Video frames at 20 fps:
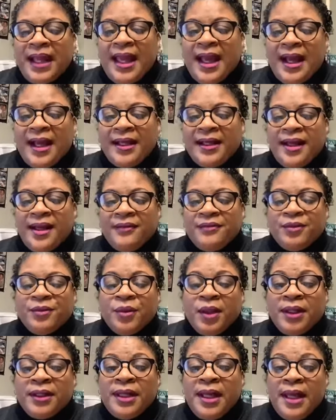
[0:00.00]
Hi,
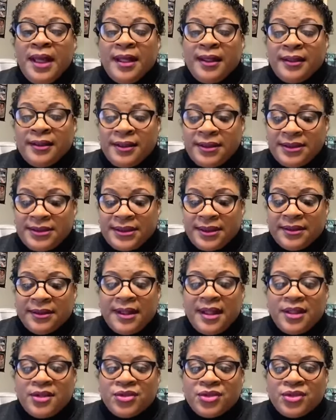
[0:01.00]
everyone. Listen,